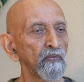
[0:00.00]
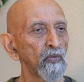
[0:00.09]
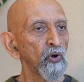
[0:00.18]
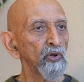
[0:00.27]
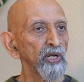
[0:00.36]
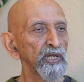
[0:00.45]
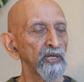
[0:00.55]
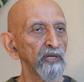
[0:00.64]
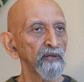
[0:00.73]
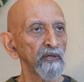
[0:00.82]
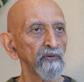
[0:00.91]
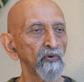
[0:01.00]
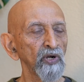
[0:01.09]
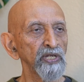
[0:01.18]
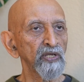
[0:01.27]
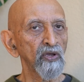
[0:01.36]
more in
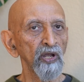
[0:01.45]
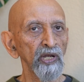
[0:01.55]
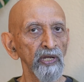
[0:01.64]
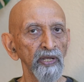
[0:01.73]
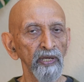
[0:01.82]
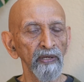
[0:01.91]
what he called